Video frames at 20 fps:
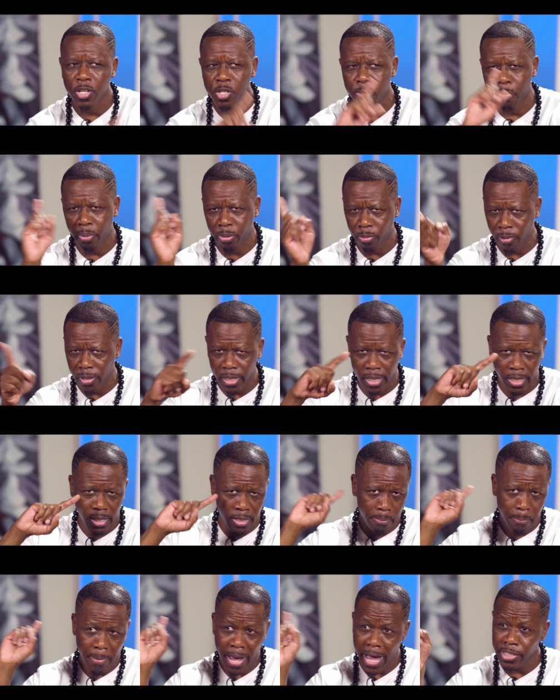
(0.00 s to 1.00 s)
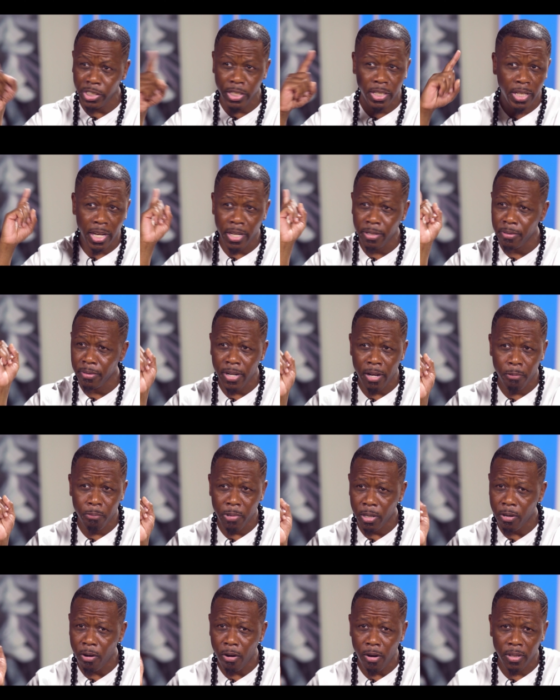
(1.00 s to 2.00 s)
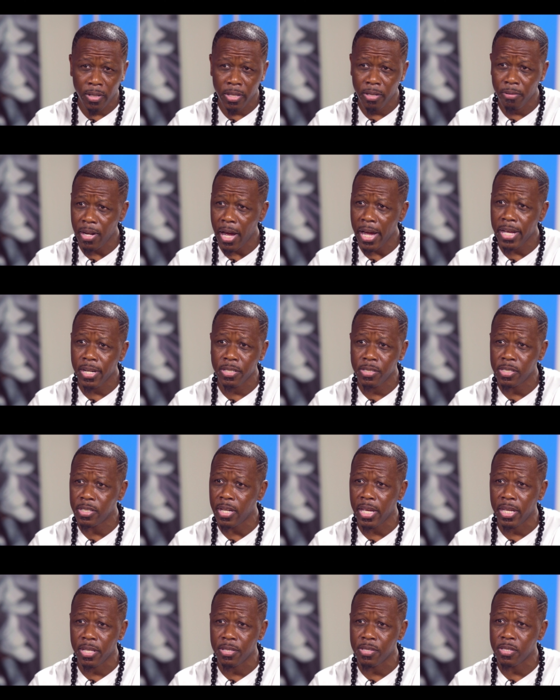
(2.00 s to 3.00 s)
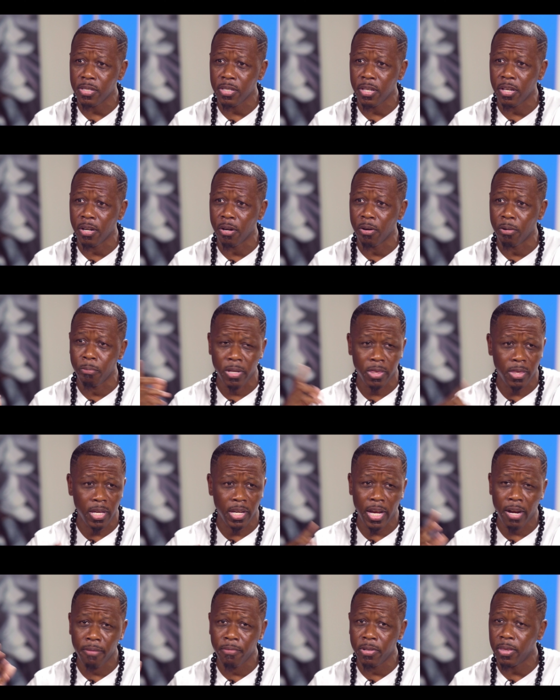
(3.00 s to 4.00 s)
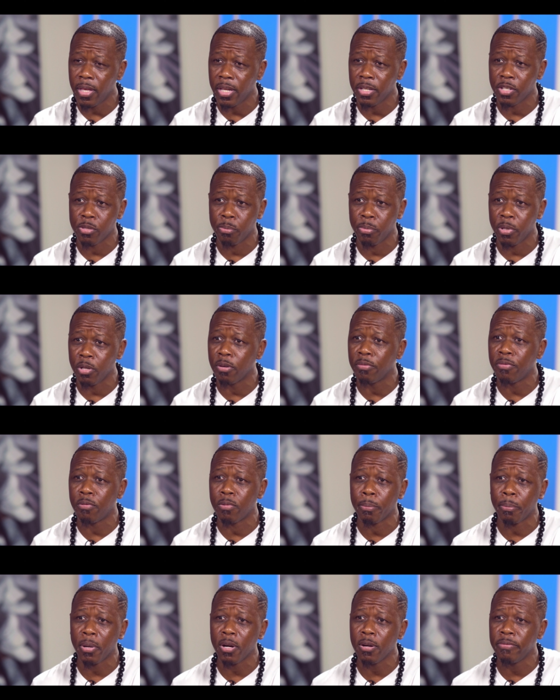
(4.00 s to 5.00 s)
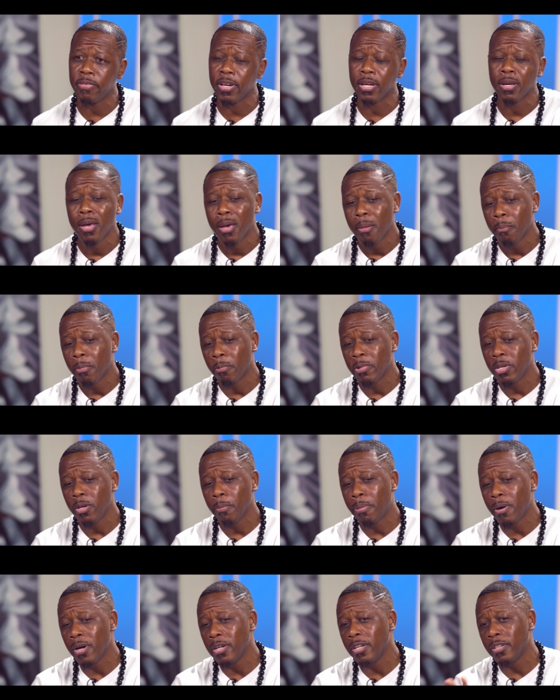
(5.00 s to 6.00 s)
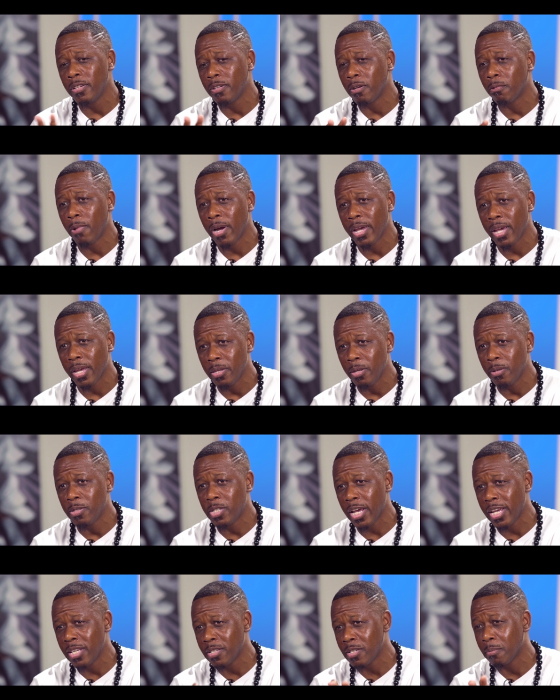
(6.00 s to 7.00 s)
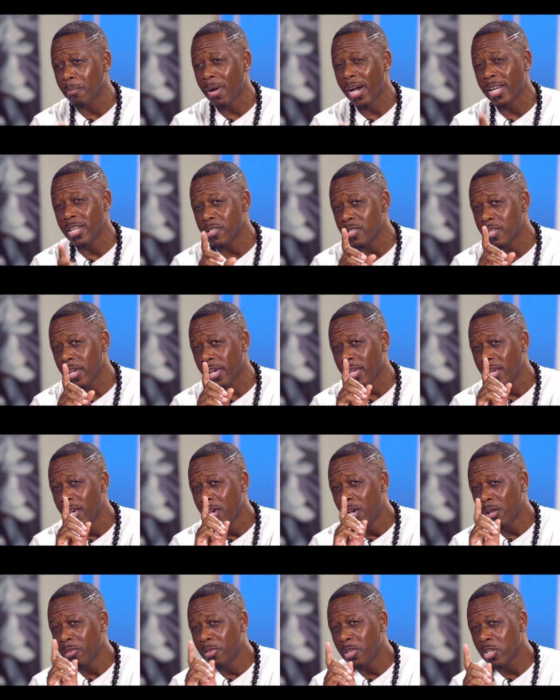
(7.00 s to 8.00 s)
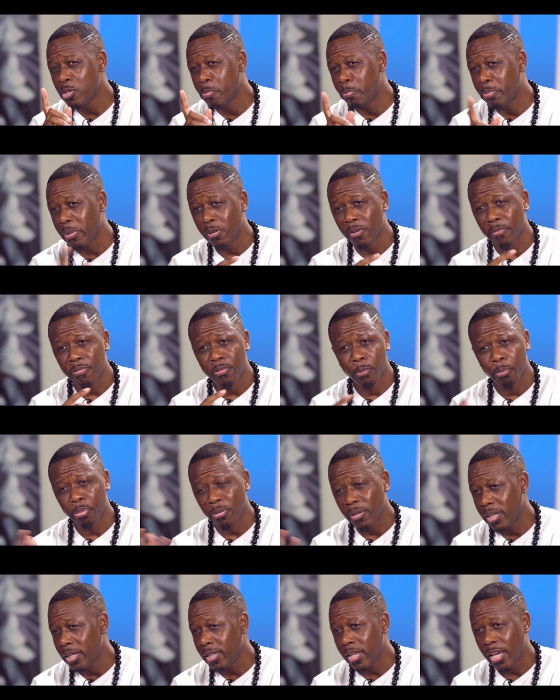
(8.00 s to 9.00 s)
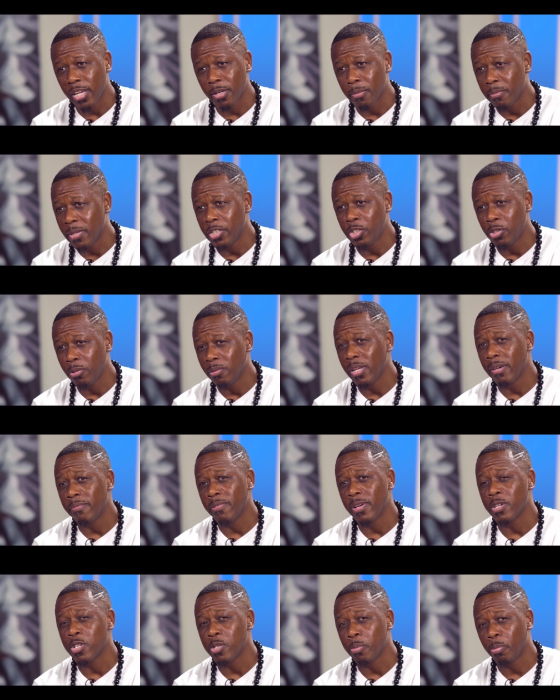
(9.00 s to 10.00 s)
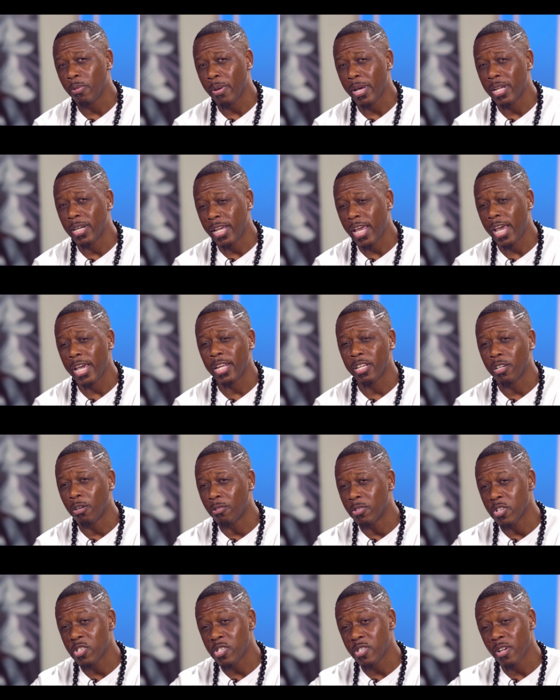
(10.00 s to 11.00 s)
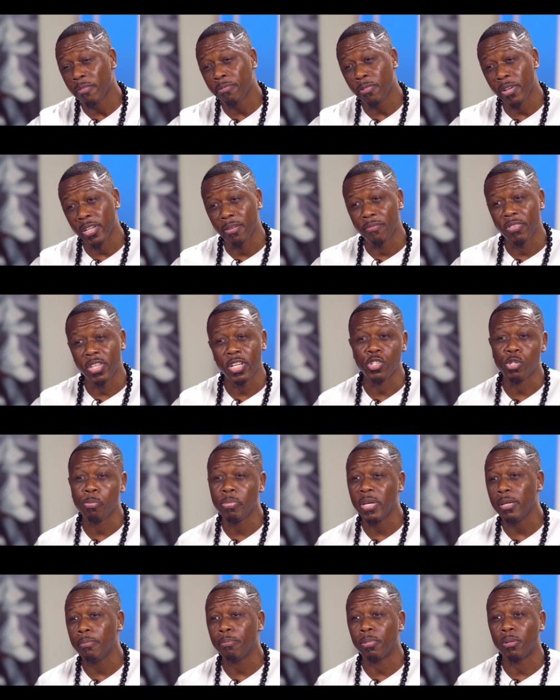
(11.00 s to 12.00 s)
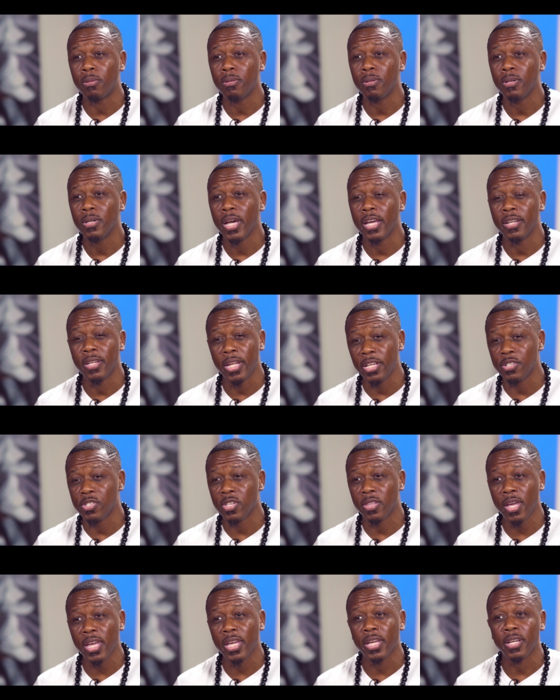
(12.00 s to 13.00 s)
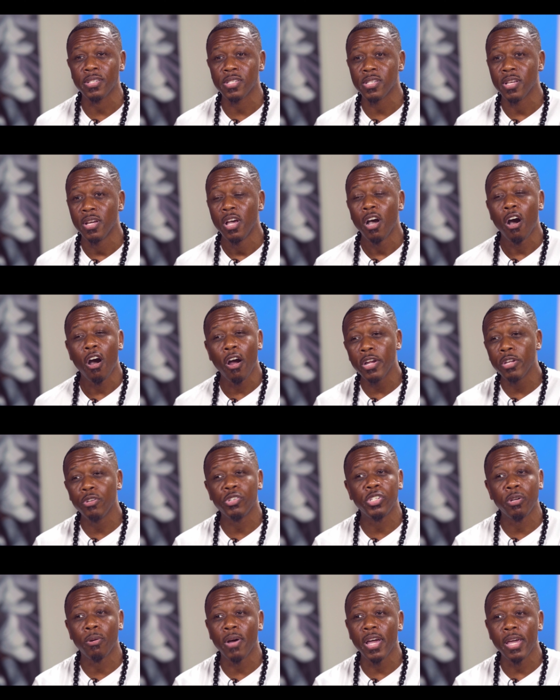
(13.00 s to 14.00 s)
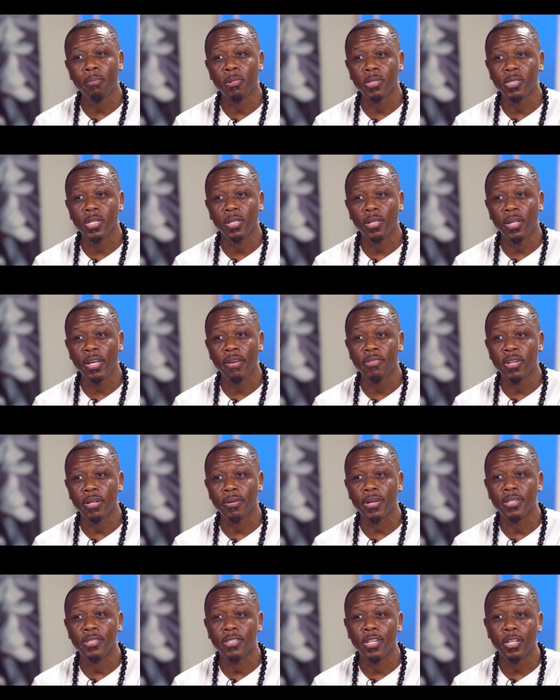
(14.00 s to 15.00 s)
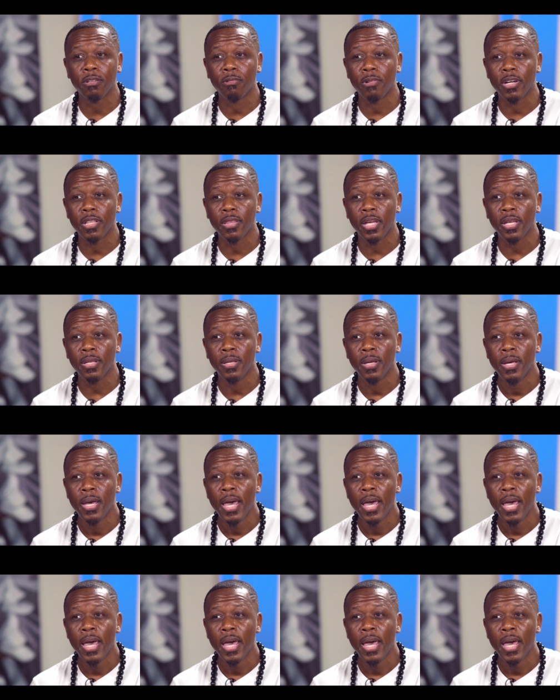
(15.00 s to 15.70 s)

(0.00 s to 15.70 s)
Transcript: this pretty magic kingdom that we call the United States, you know, and we think everything everything is beautiful and perfect. But when you put it in a way and you take somebody and say, this beautiful, pretty kingdom that you live in is predicated on the suffering of these people and these things, are you still able to live there and deal with it?